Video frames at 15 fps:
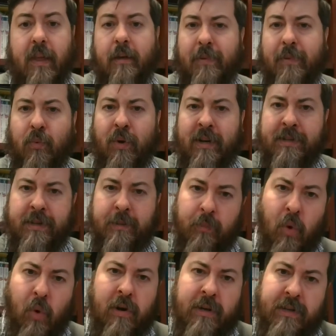But what is
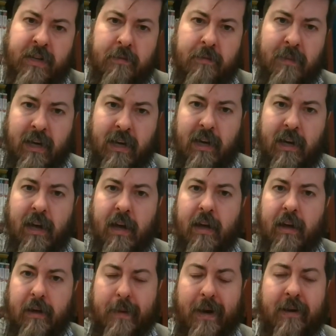important to me
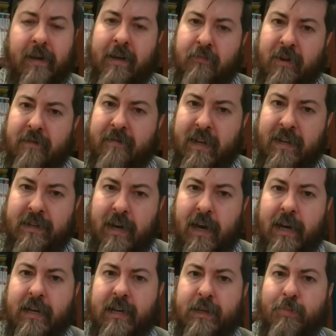about Henry Van
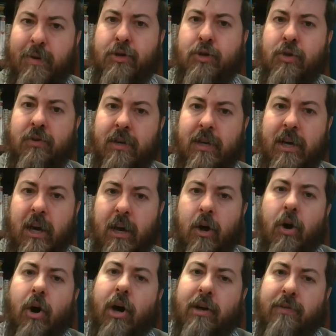Dyke, especially
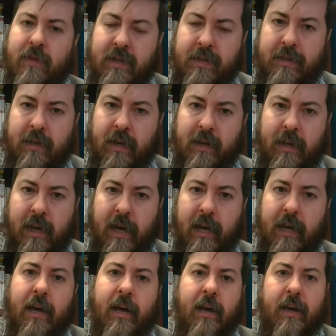on this
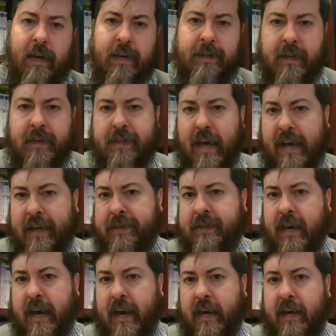Sunday, is his
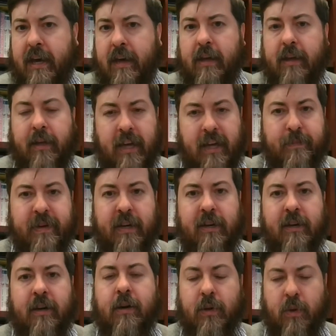essay,
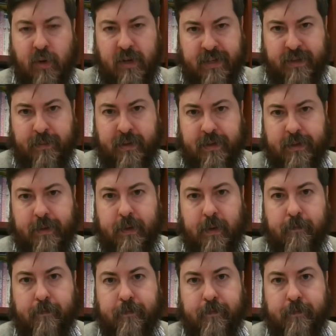Keeping Christmas.